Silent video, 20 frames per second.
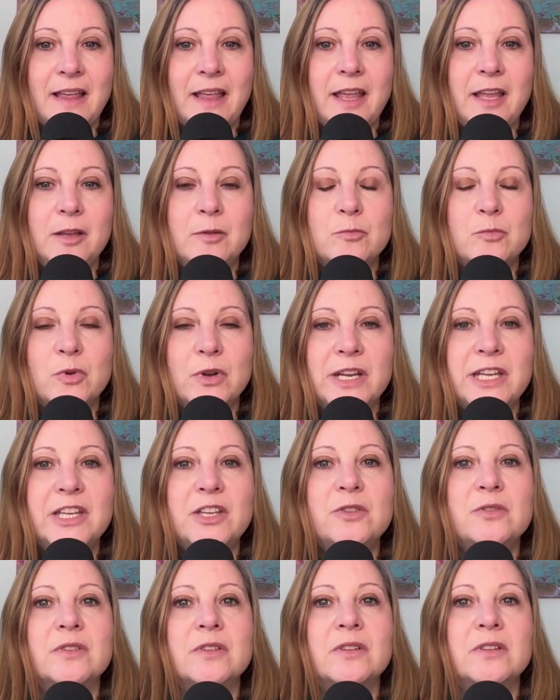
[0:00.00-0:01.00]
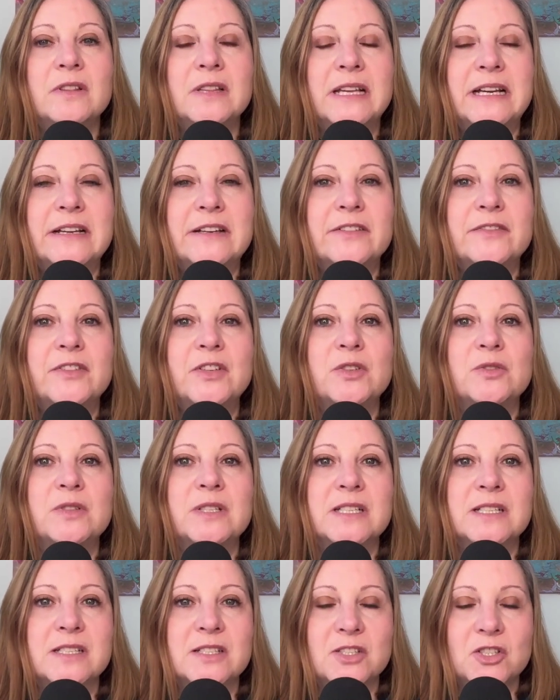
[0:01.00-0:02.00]
and bring you the love you
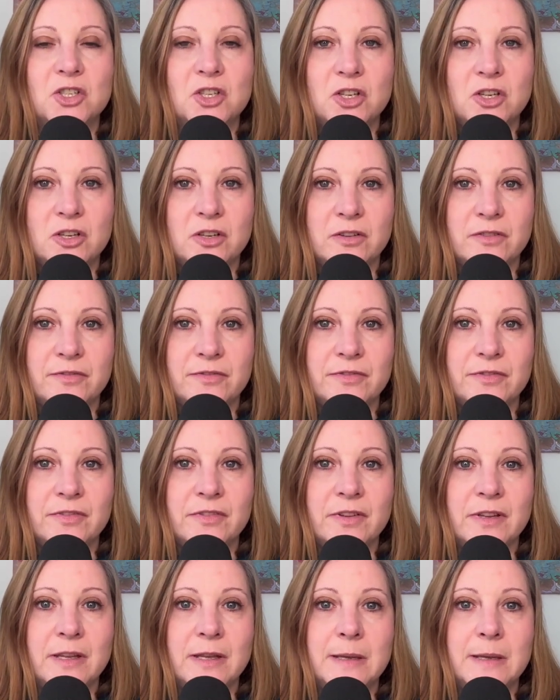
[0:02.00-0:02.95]
deserve.